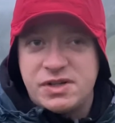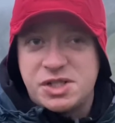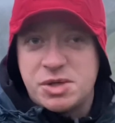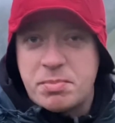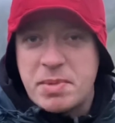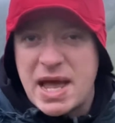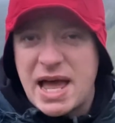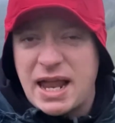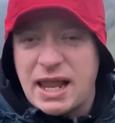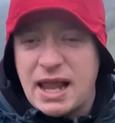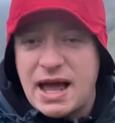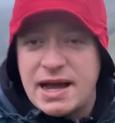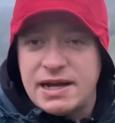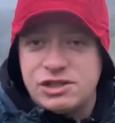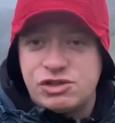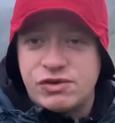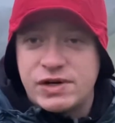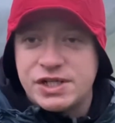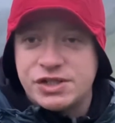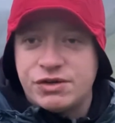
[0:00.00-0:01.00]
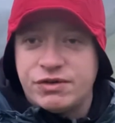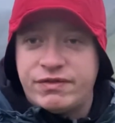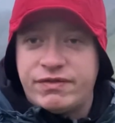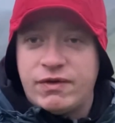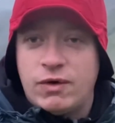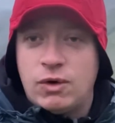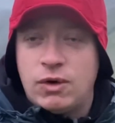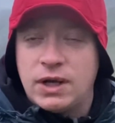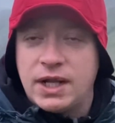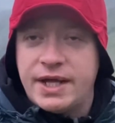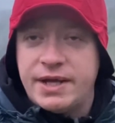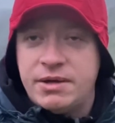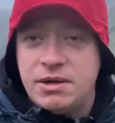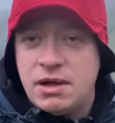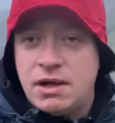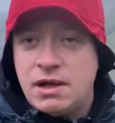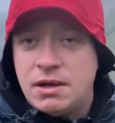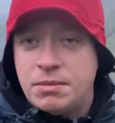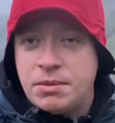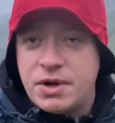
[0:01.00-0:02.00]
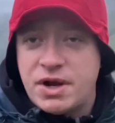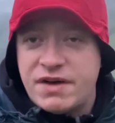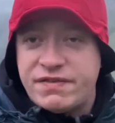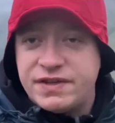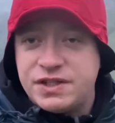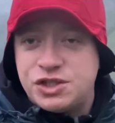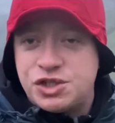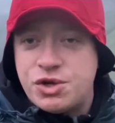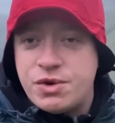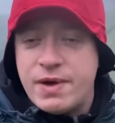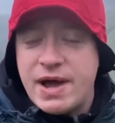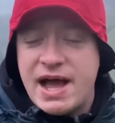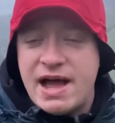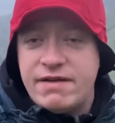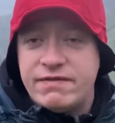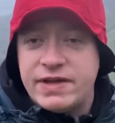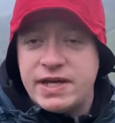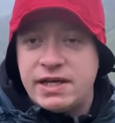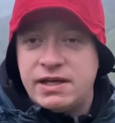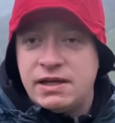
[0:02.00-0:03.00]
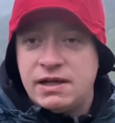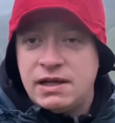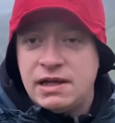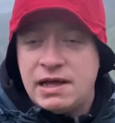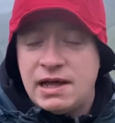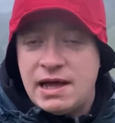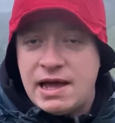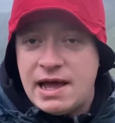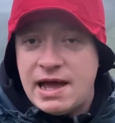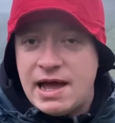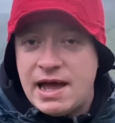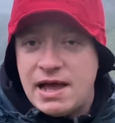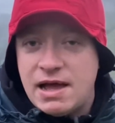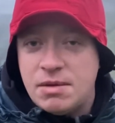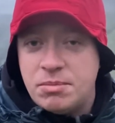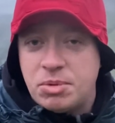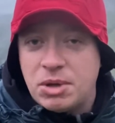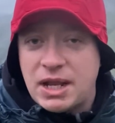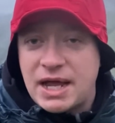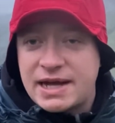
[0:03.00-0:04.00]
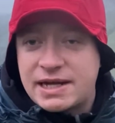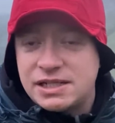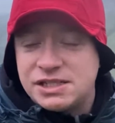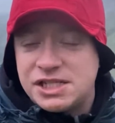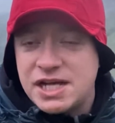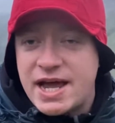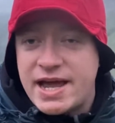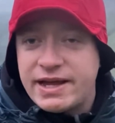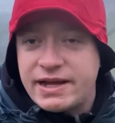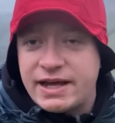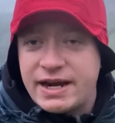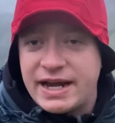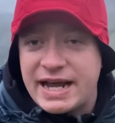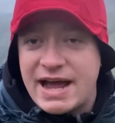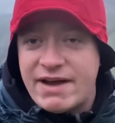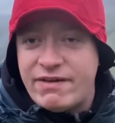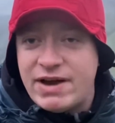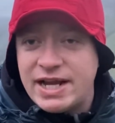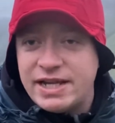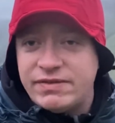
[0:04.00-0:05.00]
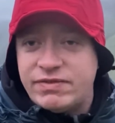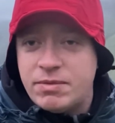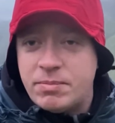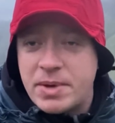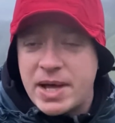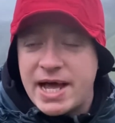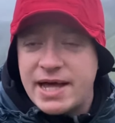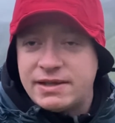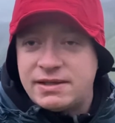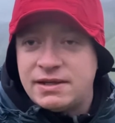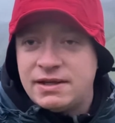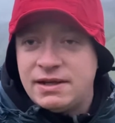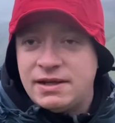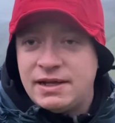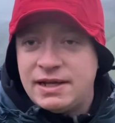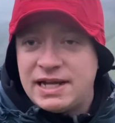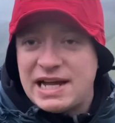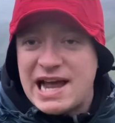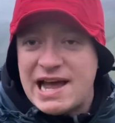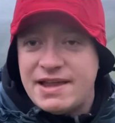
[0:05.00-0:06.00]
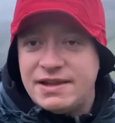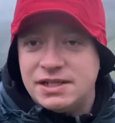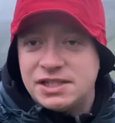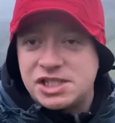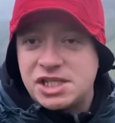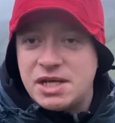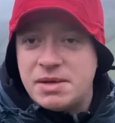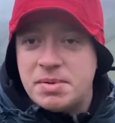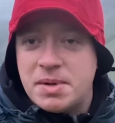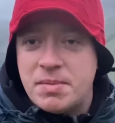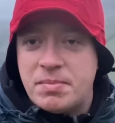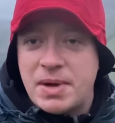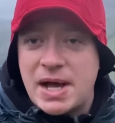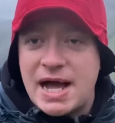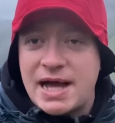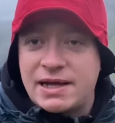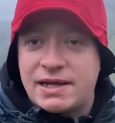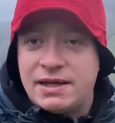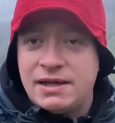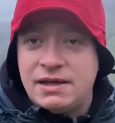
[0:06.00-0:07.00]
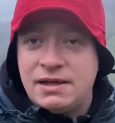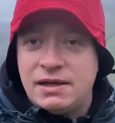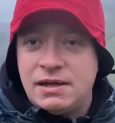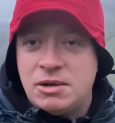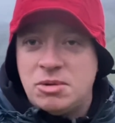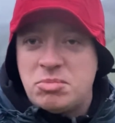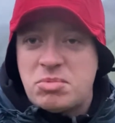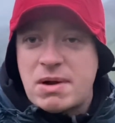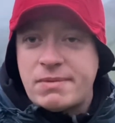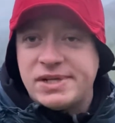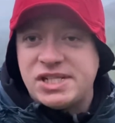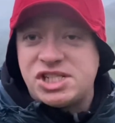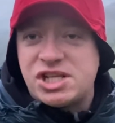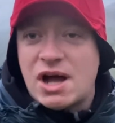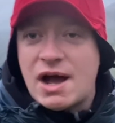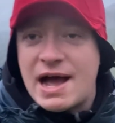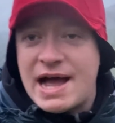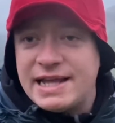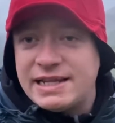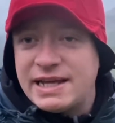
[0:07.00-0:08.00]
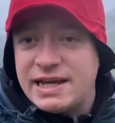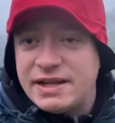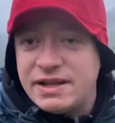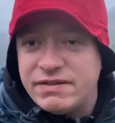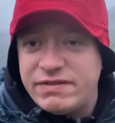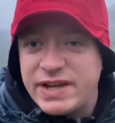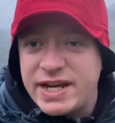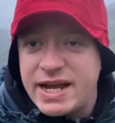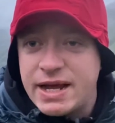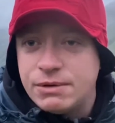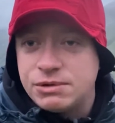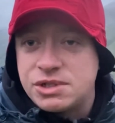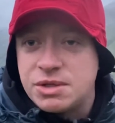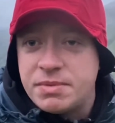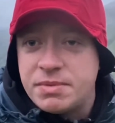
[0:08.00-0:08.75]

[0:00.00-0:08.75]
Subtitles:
bit of light drizzle falling, nothing too heavy. But like I say, gonna get ready for bed, get in the sleeping bag. Probably start editing the video, to be